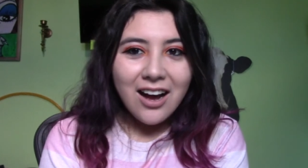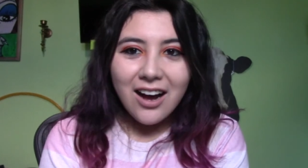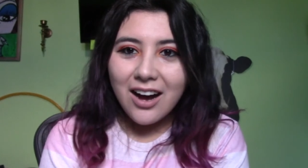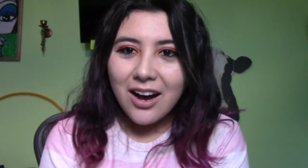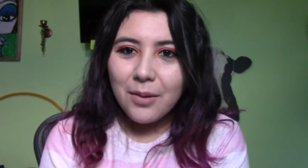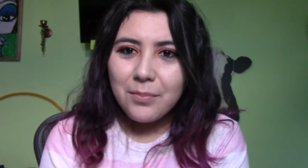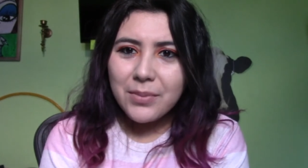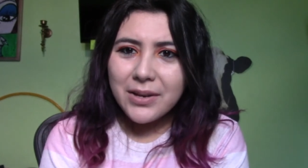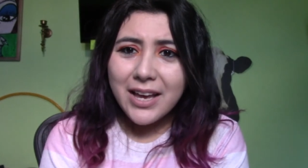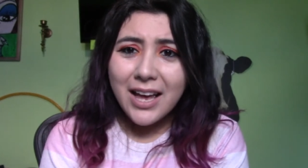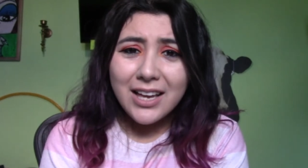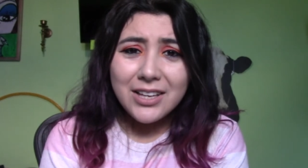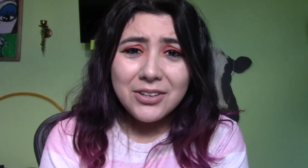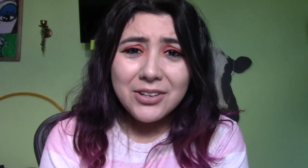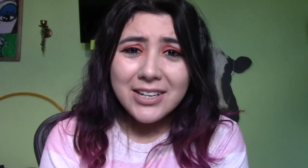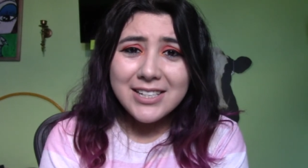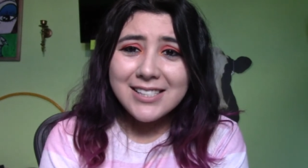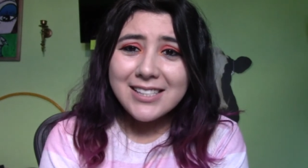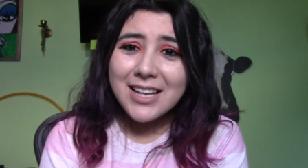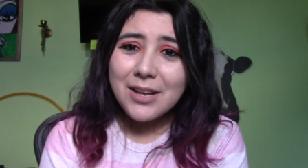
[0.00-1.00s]
But yeah, you
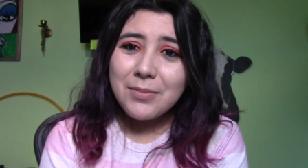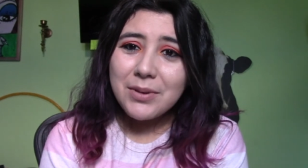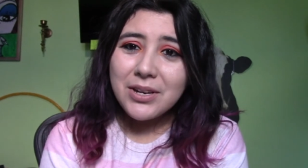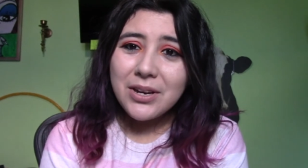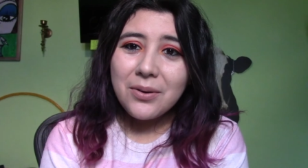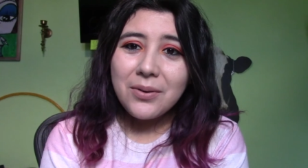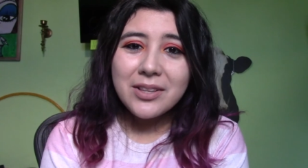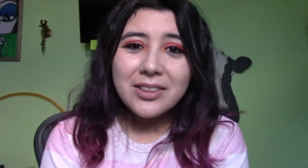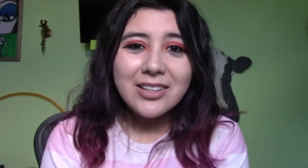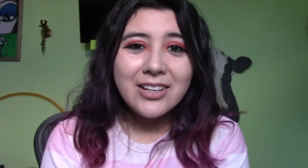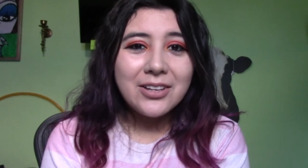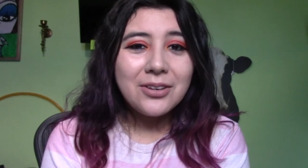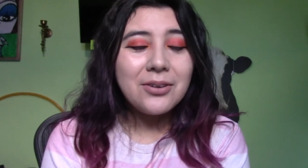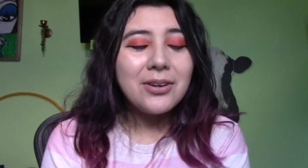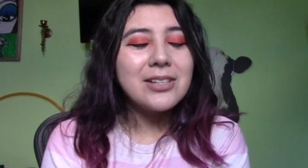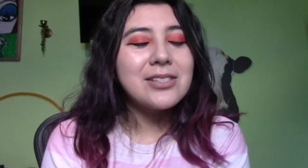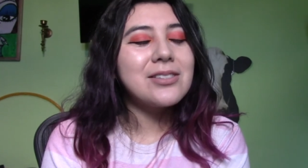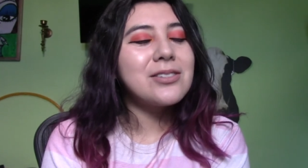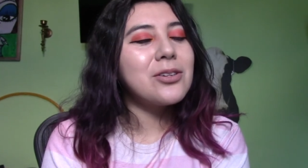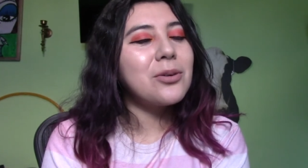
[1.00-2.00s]
guys let me know, and thank
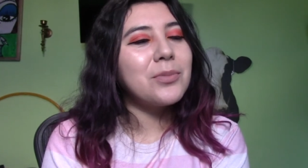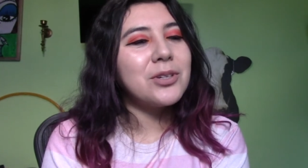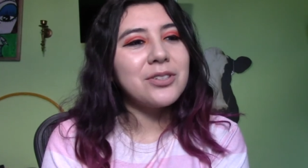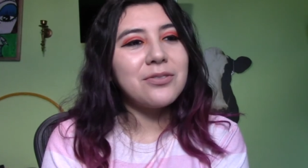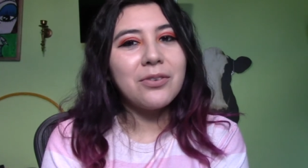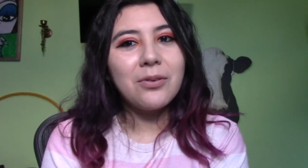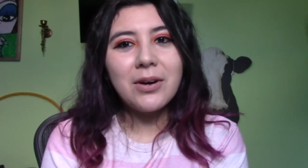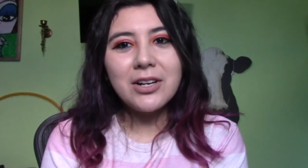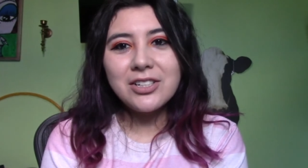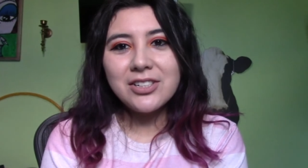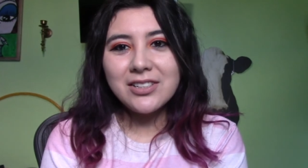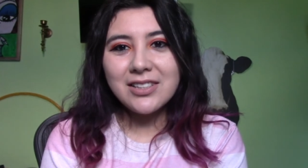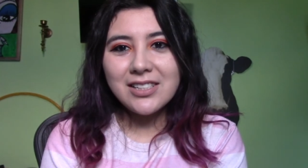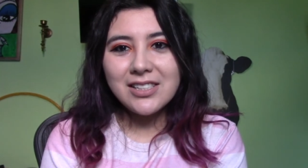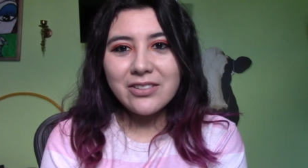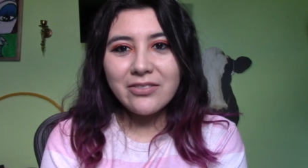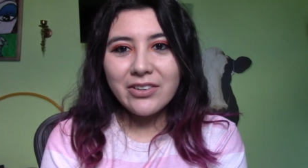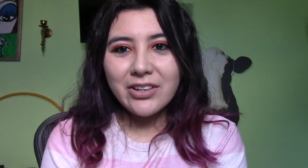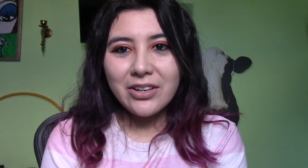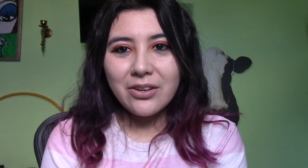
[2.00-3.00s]
you guys so much for watching
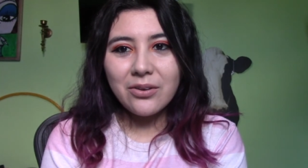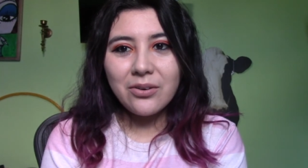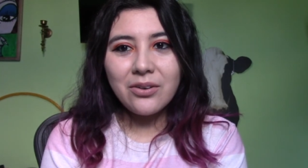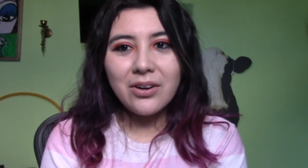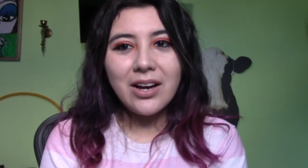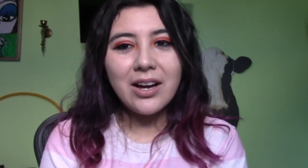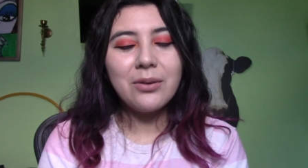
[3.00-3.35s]
this video.